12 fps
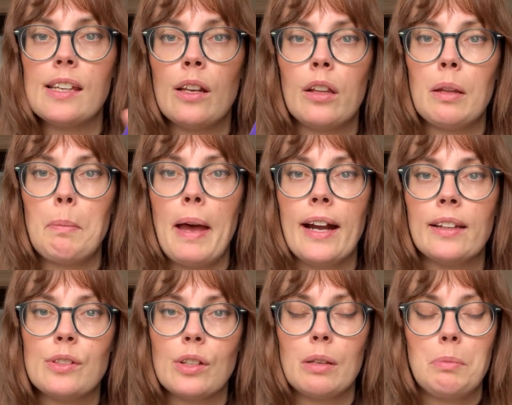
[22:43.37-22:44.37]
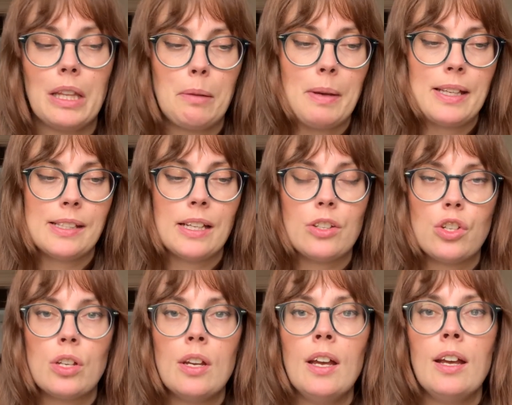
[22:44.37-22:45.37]
And on the back, it's going to be the
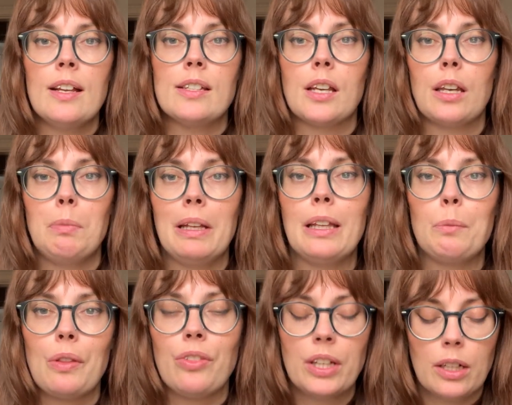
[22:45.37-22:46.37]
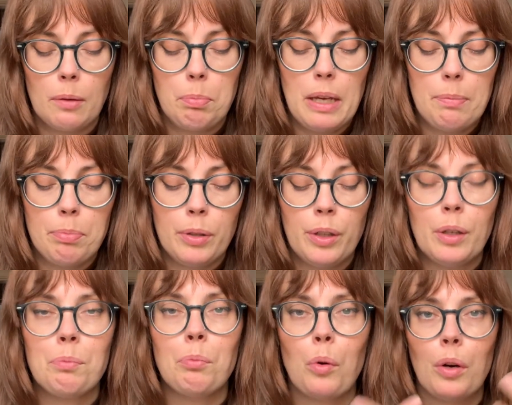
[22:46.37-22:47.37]
message. It's going to be a little bit thicker paper,
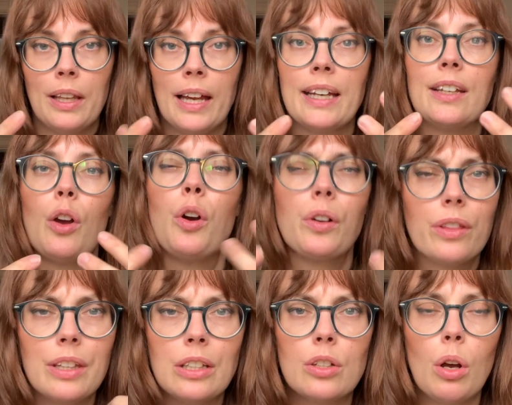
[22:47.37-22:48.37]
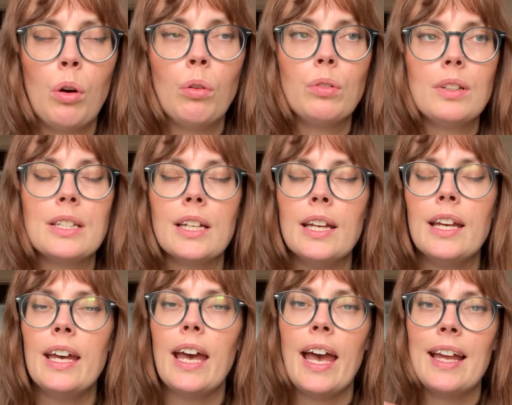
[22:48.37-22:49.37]
more like earthy toned.
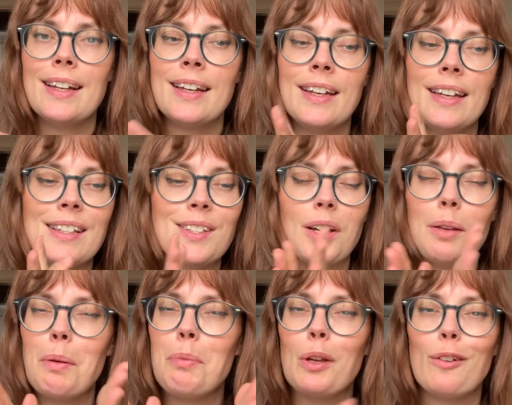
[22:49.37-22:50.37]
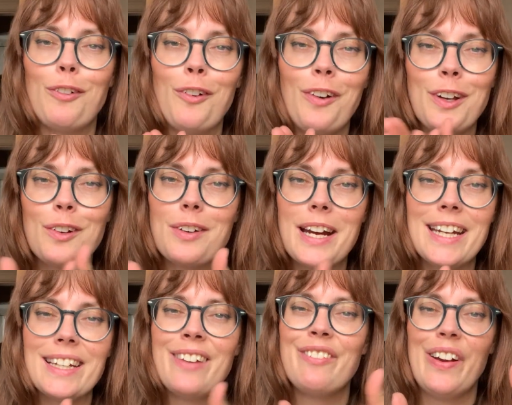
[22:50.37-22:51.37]
And it's going to be beautiful and great
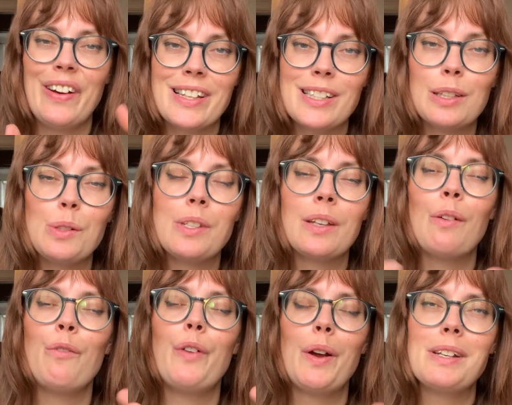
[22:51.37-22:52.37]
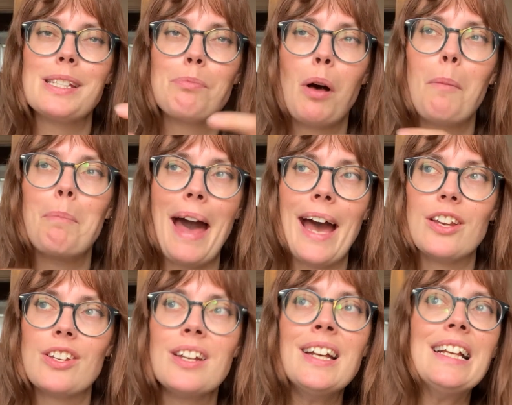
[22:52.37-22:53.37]
and very exclusive and very small
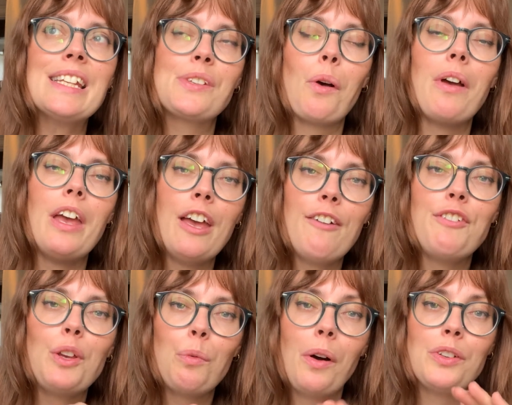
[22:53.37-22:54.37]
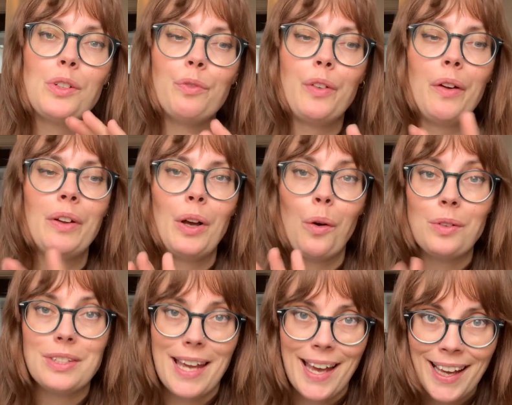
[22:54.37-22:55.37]
batch. So if you want your very own
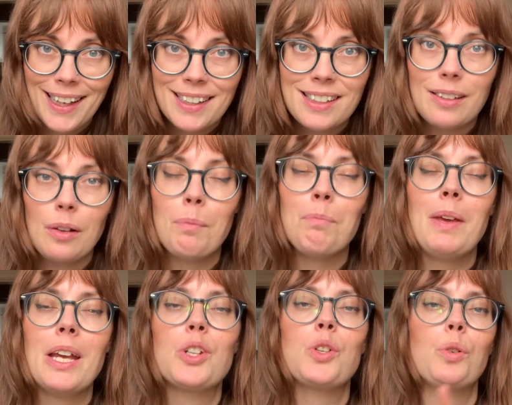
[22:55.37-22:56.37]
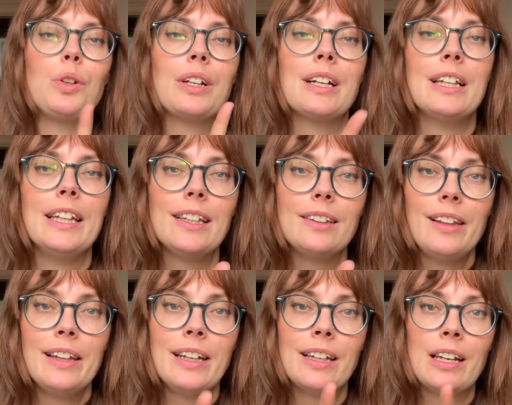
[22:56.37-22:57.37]
deck, make sure to click the
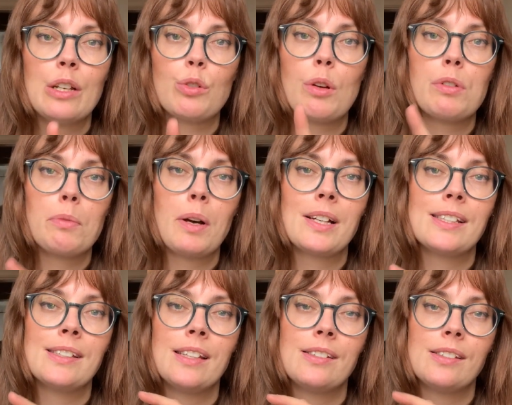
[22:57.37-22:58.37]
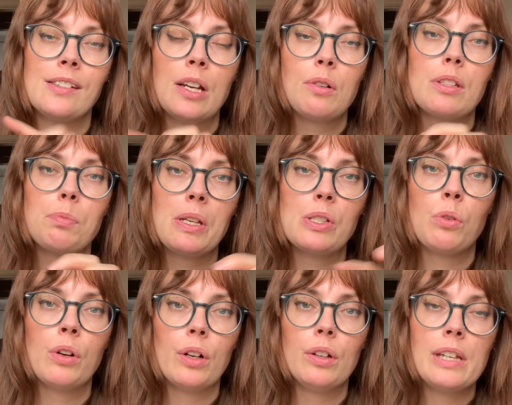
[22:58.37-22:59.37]
link in the description box that says Sacred Space
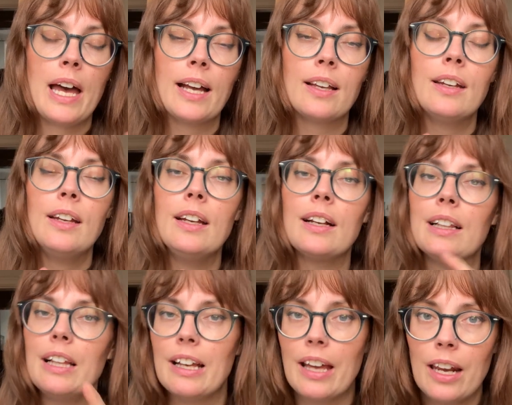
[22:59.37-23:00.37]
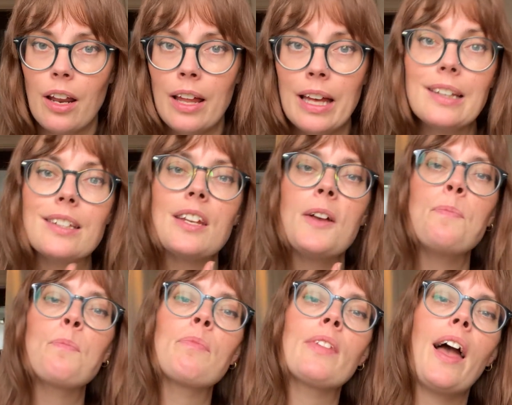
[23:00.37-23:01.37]
Oracle deck. Click in on it,
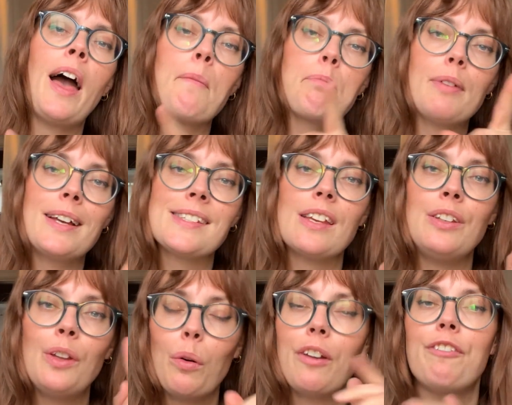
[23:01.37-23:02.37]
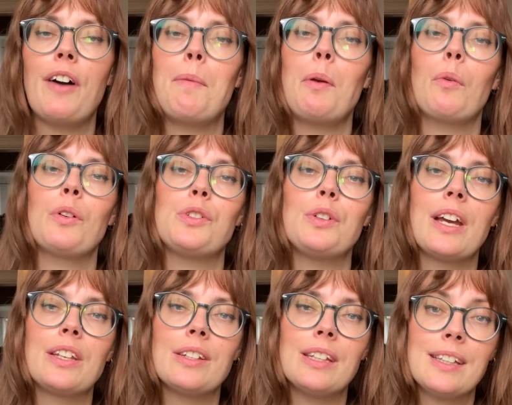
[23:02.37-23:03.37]
press notify me once you
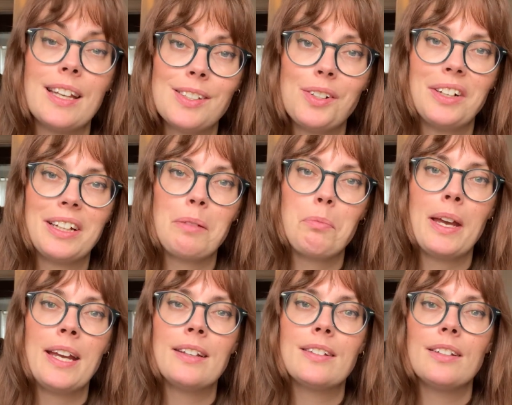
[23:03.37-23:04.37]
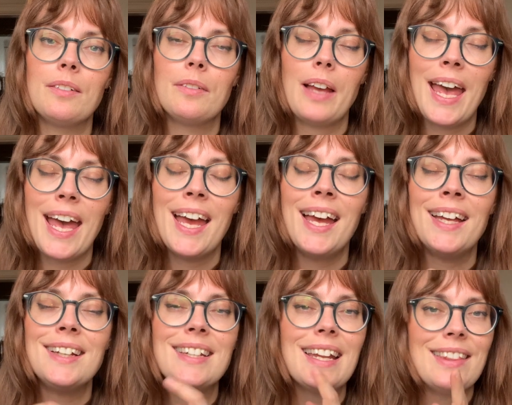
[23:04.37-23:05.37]
get to the Kickstarter campaign,
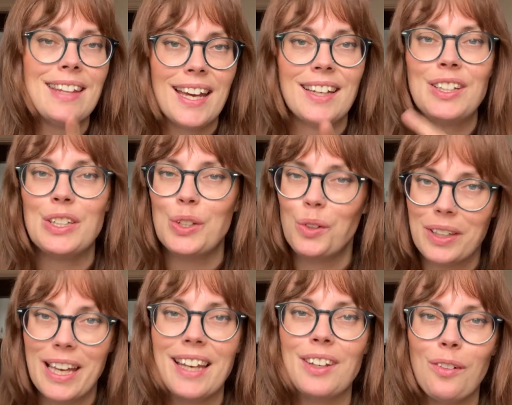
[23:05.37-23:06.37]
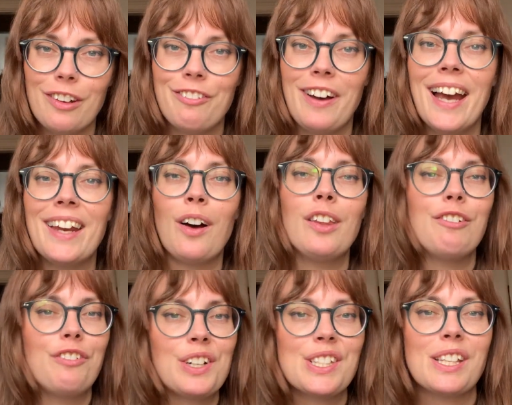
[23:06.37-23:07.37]
and then you'll get notified on the
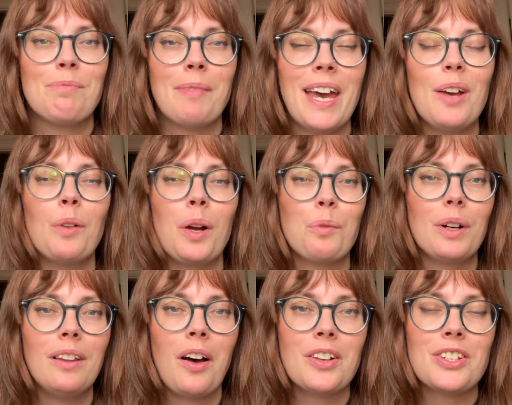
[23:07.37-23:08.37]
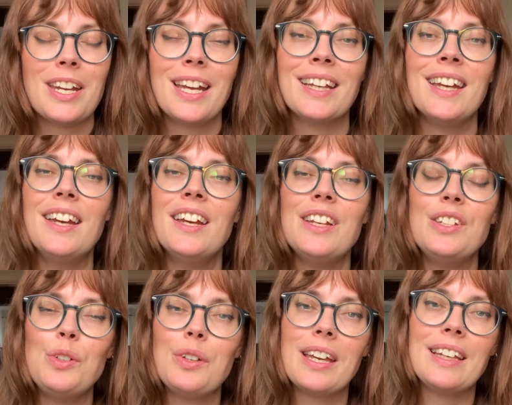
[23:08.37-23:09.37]
1st of May when we're launching.
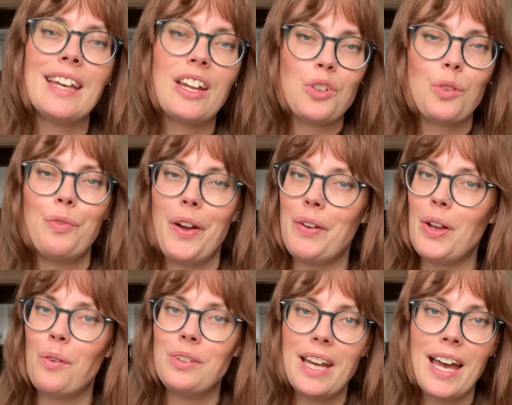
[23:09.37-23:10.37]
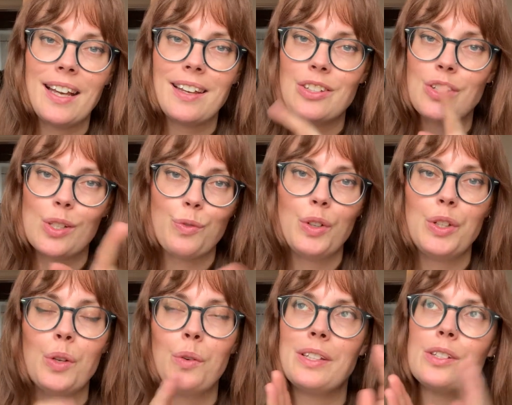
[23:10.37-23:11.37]
You can get your very own deck just for
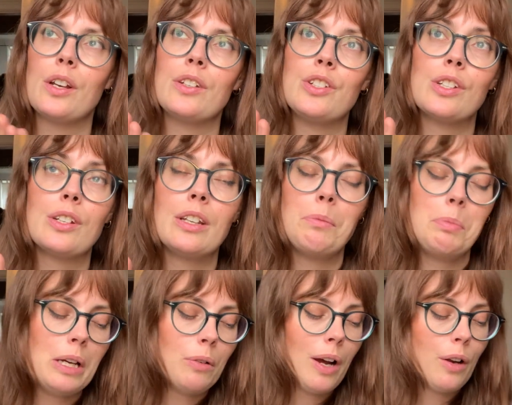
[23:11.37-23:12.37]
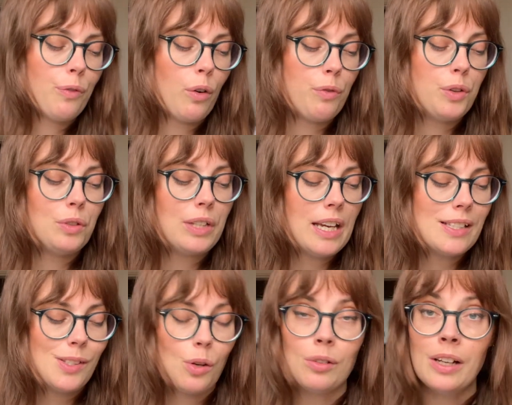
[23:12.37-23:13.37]
you, and it's just going to be around for a few days,
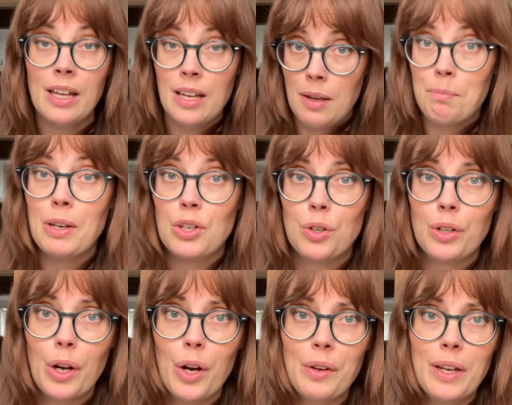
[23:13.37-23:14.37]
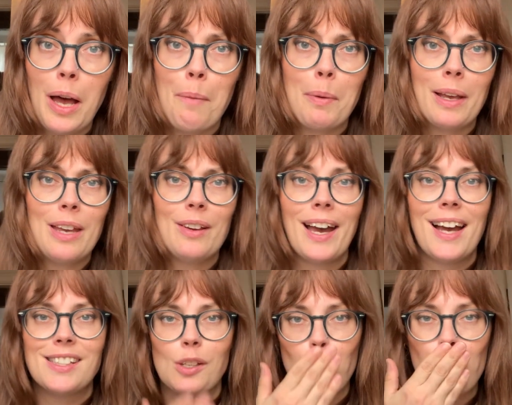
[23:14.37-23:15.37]
so make sure to hurry up. Okay, you
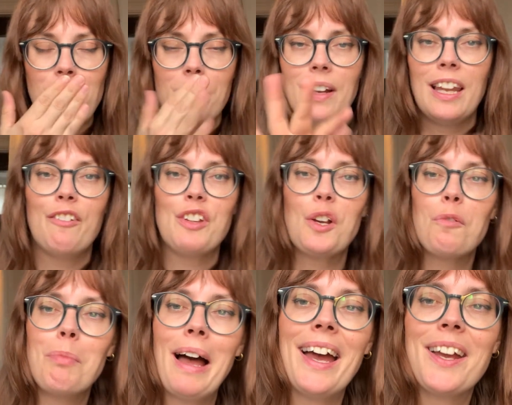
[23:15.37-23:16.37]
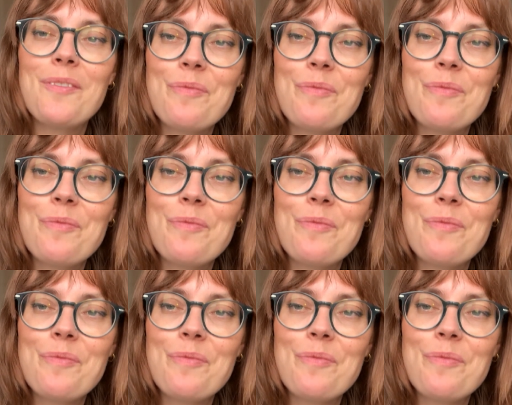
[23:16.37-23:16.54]
guys? Love you. Bye.